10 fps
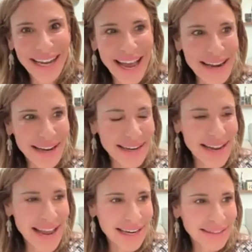And
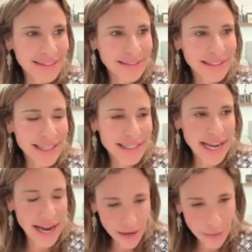it can
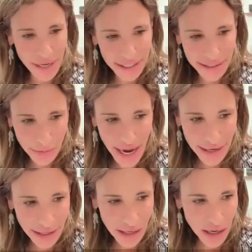take a bit
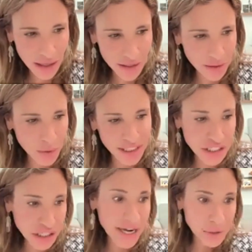depending on the
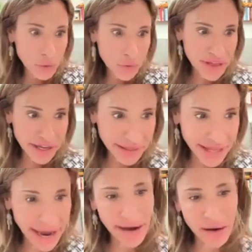organization. I do think
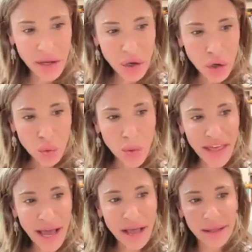that with
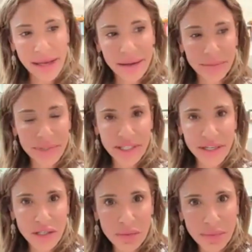LLMs,
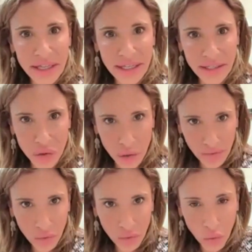there's been this sort
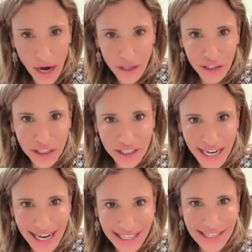of rushed
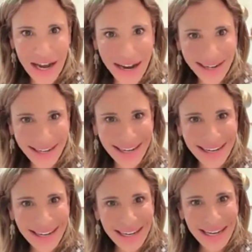anxiety
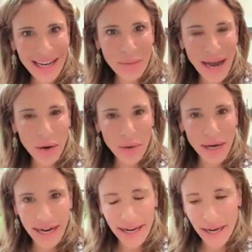
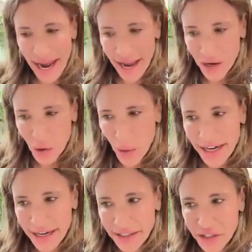and I equate
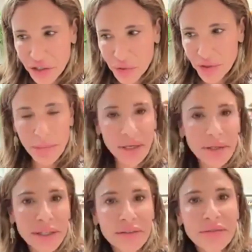it to the
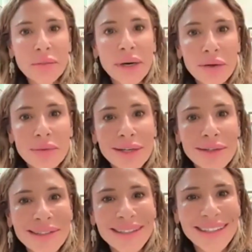building of the
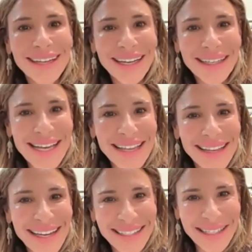railroad, because I
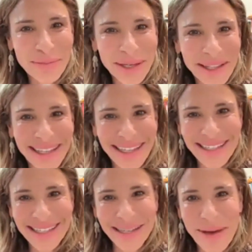like to put things
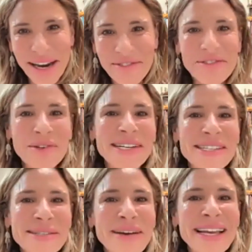into
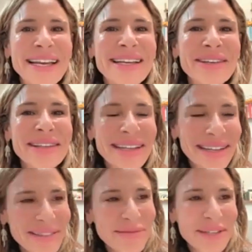metaphors. But you think
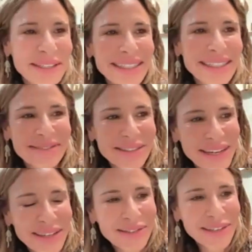of the building of the
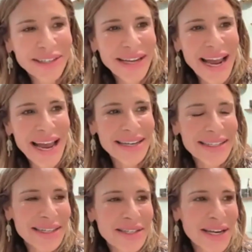railroad, and
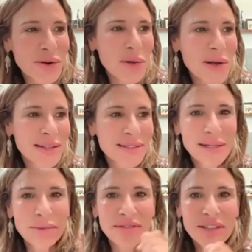there's that whole
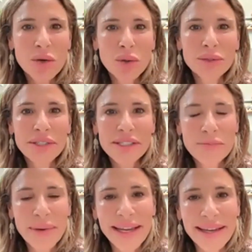concept of the golden
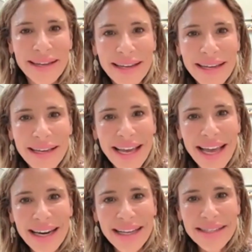spike.
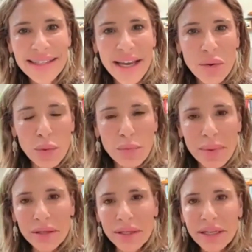And it's like we're
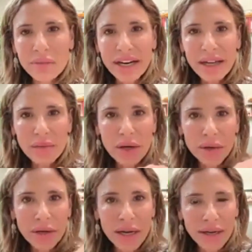building railroad
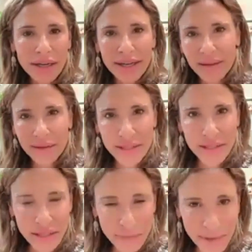on, and this
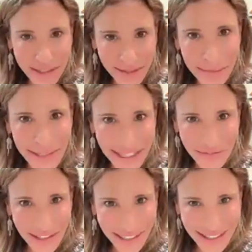is
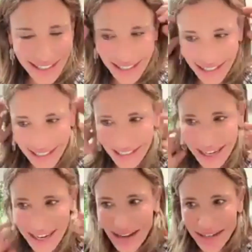specific to
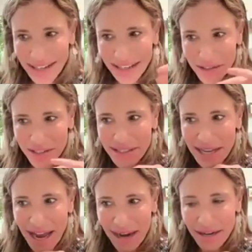like on either
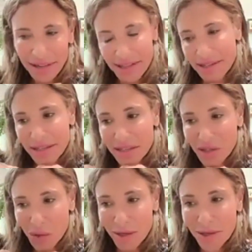side, and this is
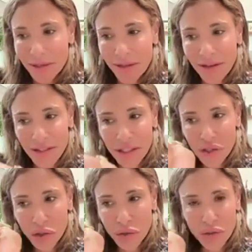historical, of the
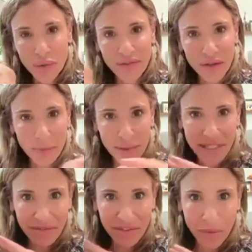Deschutes River, the
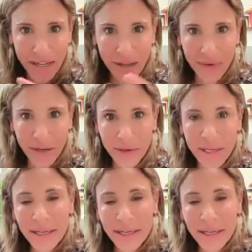Pacific Railroad.